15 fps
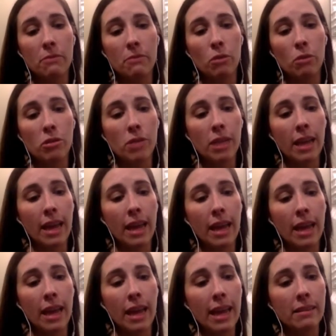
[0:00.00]
we're doing
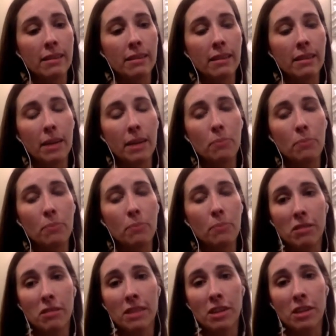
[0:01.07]
a uh,
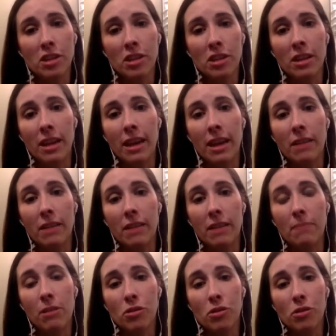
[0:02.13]
breakout session at a
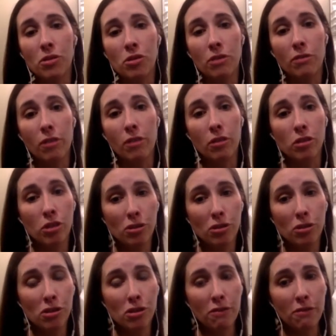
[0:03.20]
marriage retreat for our
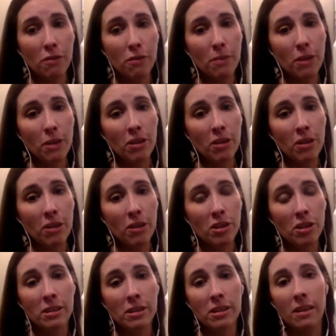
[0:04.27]
church for
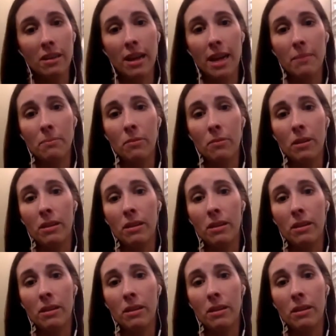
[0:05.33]
marriages um,